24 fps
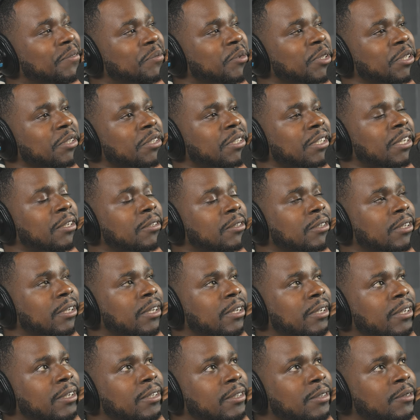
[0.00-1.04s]
I'm just sitting
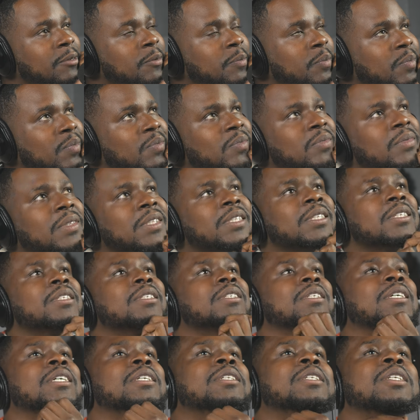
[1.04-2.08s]
here.
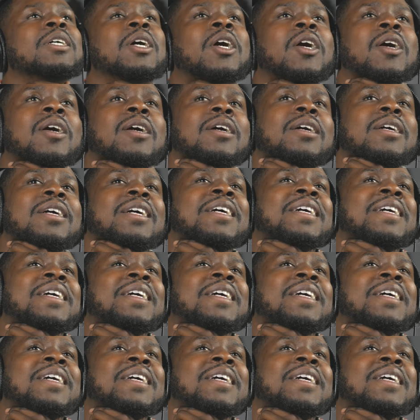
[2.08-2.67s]
It's getting dark.